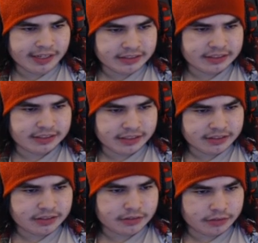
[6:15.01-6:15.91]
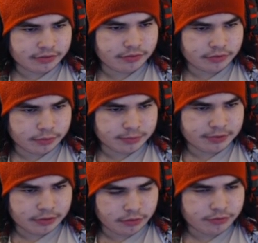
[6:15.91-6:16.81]
I'd say yes if it was my
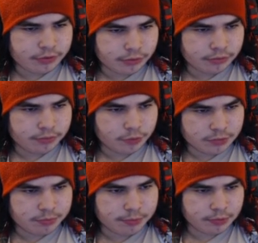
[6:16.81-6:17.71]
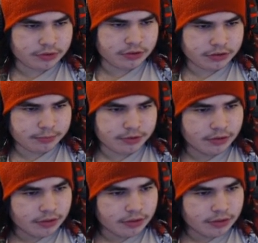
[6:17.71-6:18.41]
girlfriend who was proposing to me,